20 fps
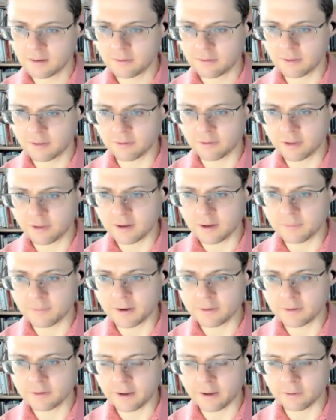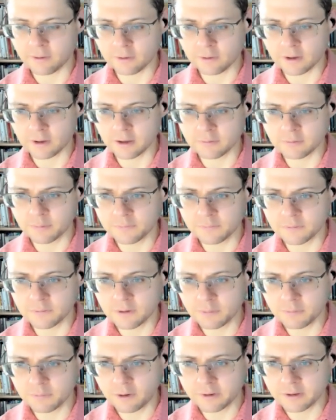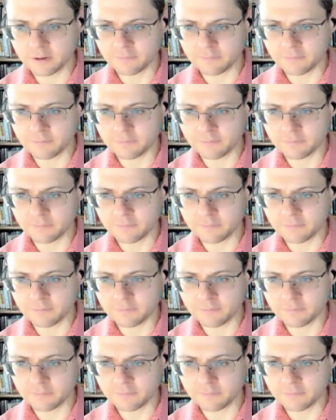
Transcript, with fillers: then think about how you can de deploy it